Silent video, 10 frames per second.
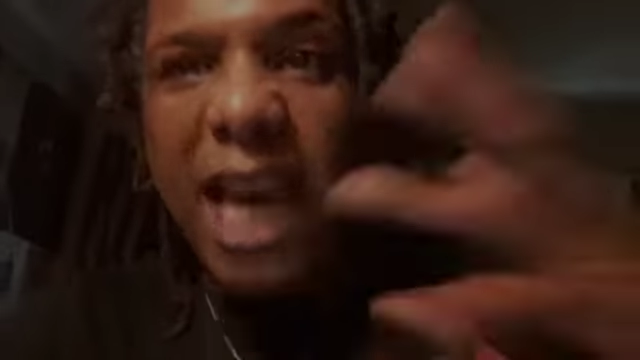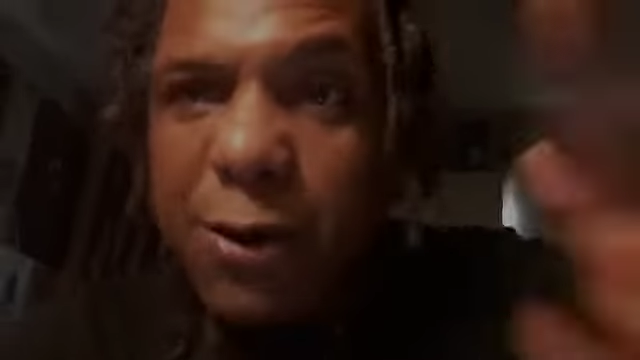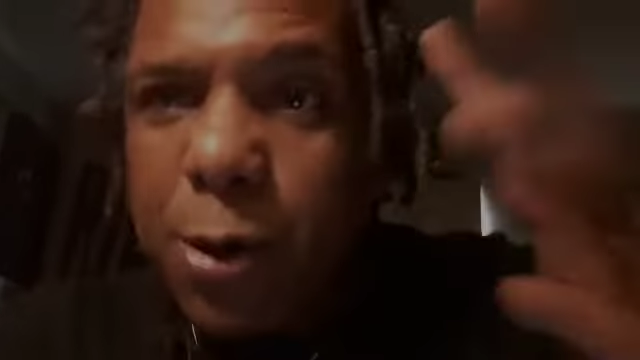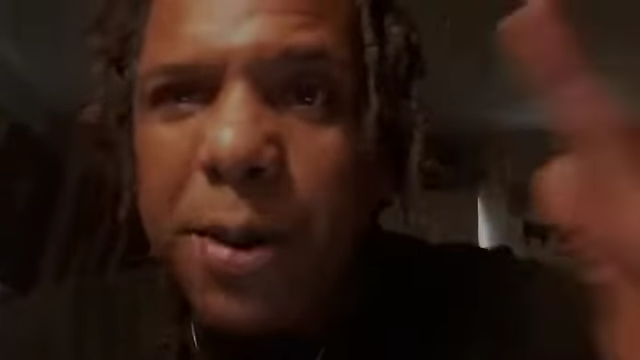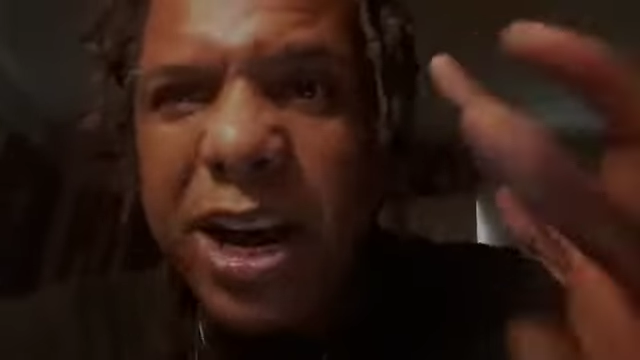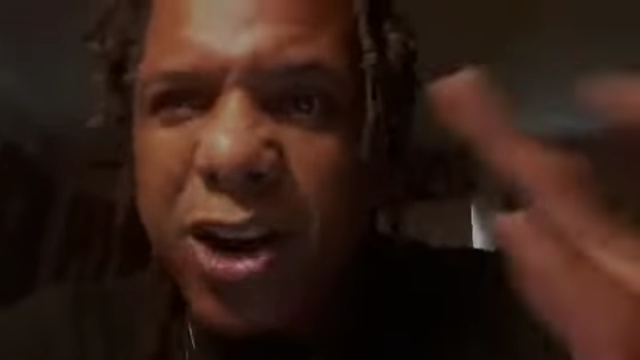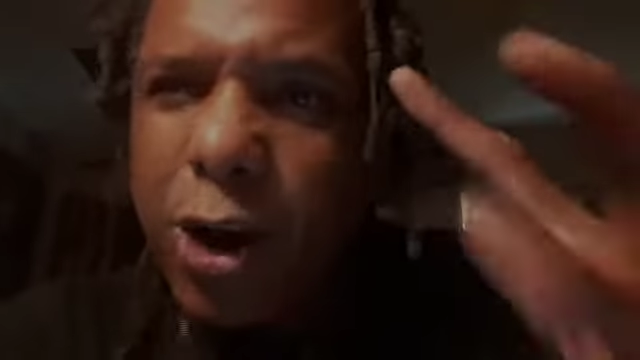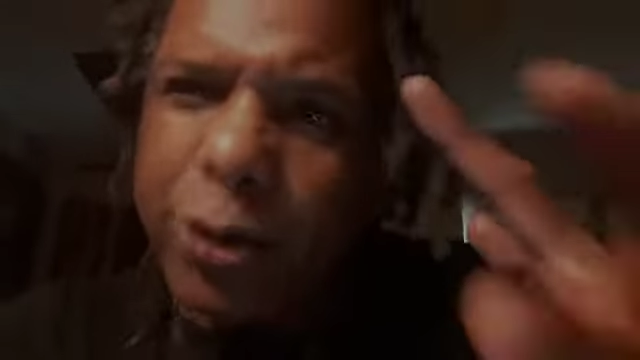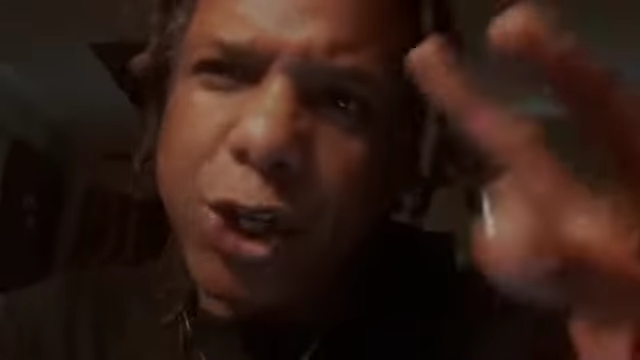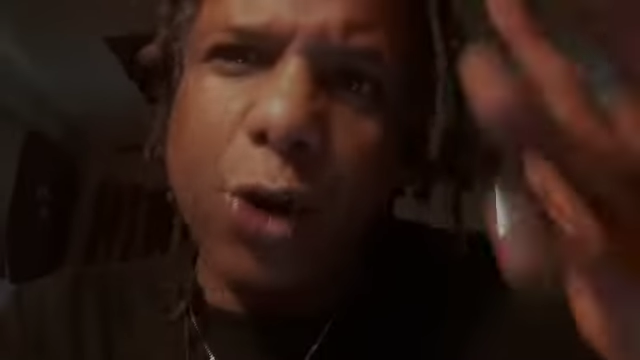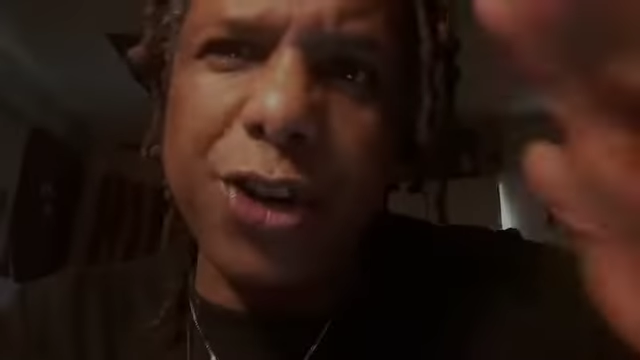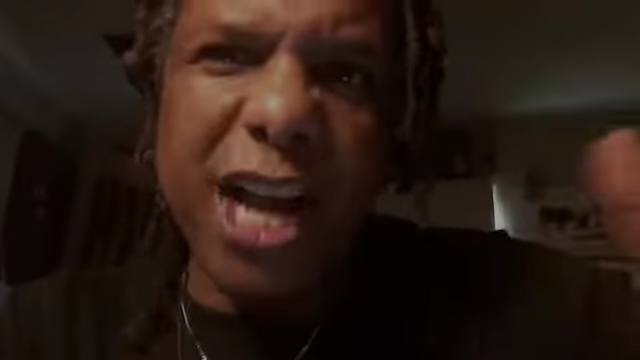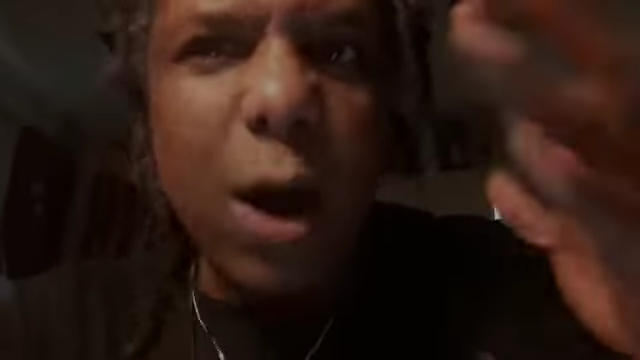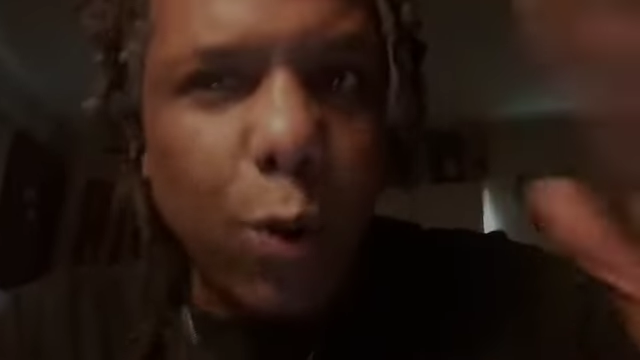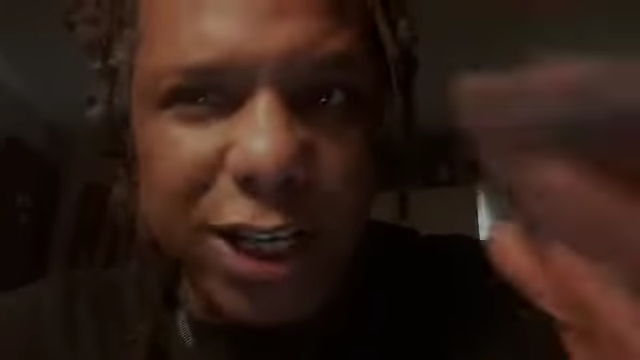Everybody knows you only
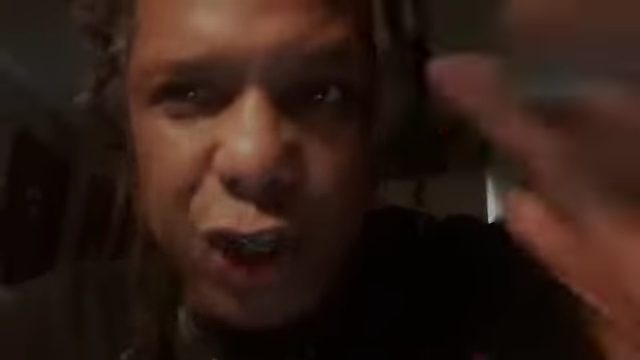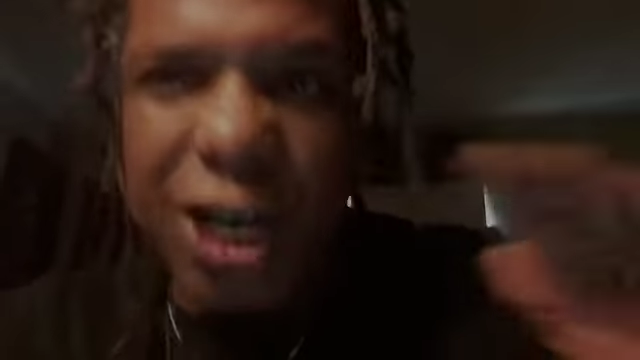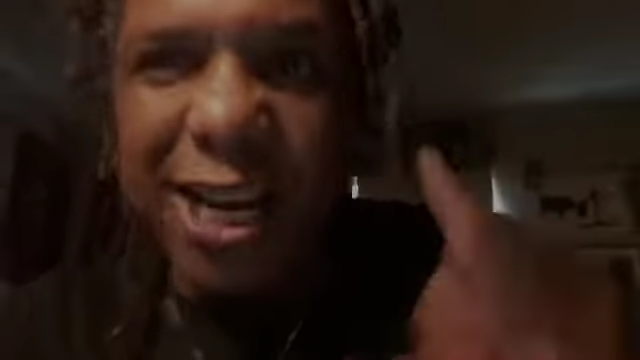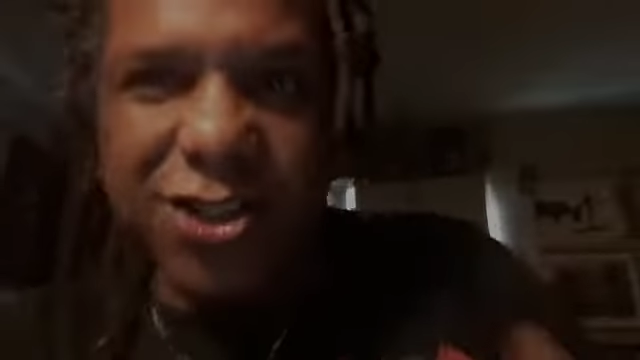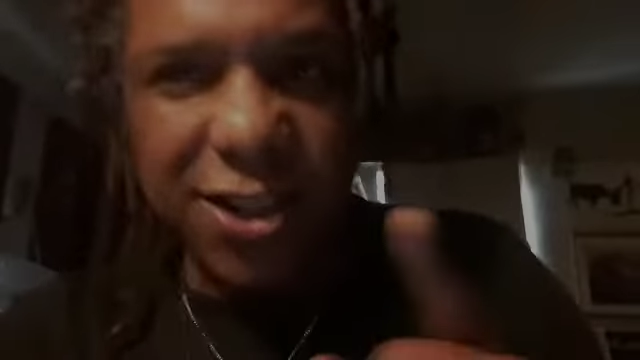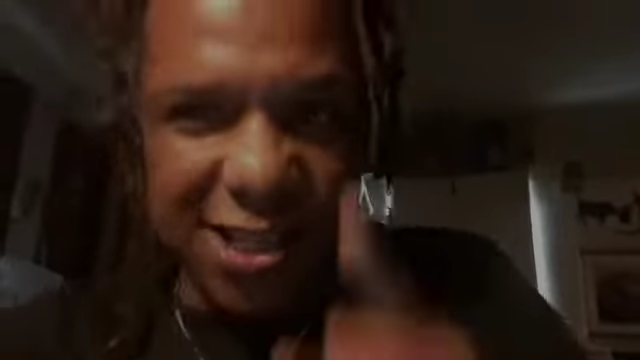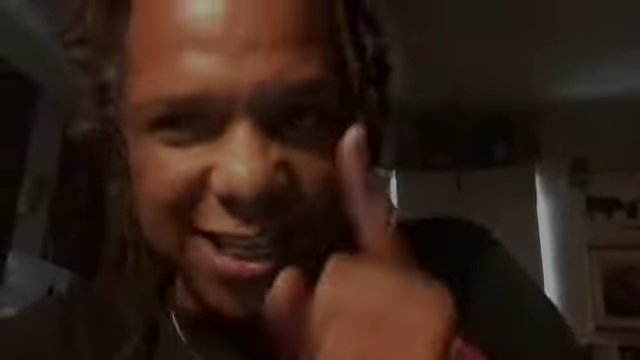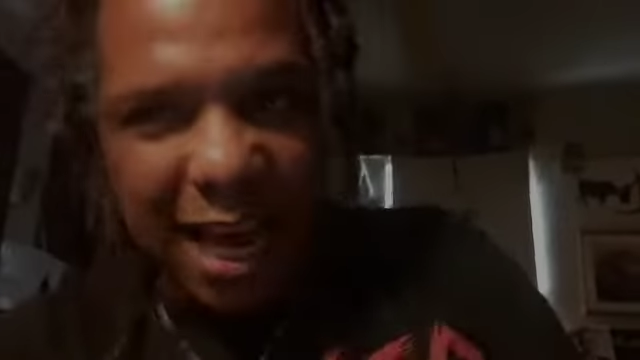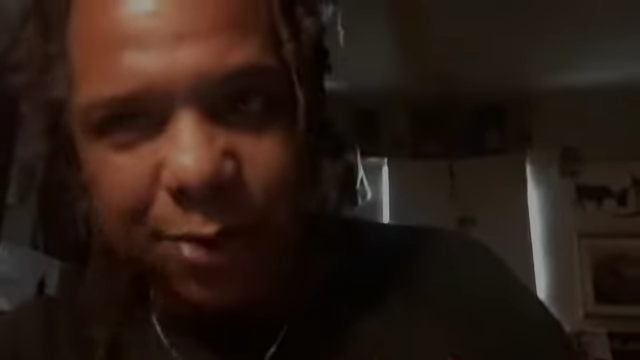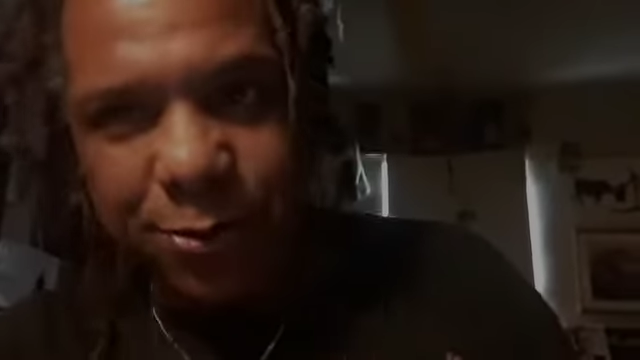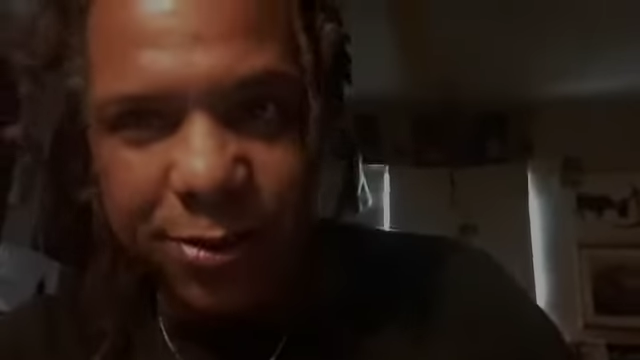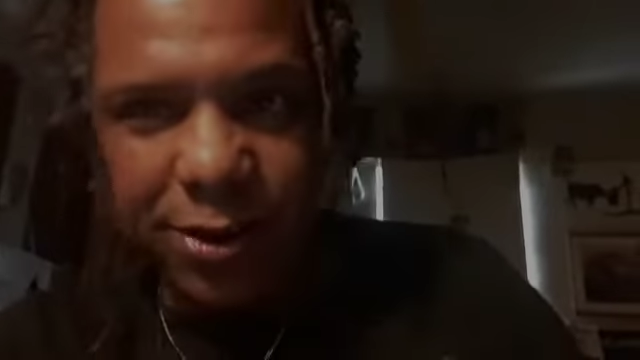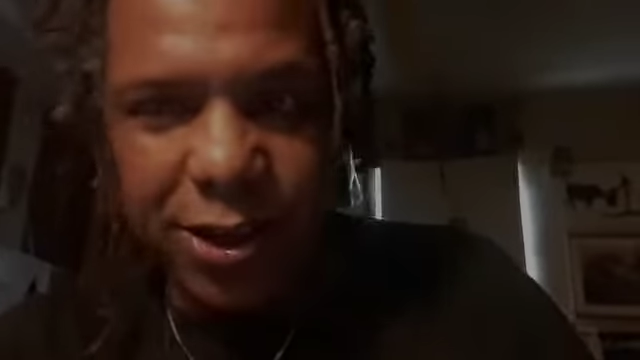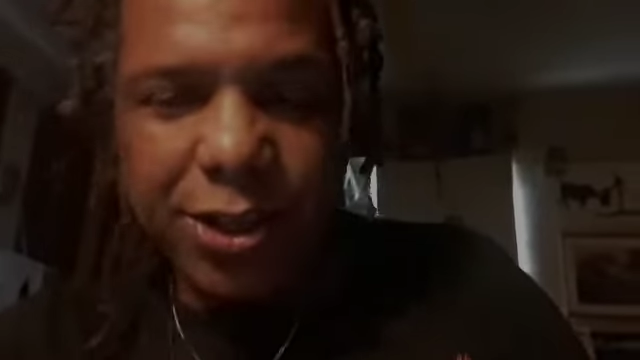got one chance in this life,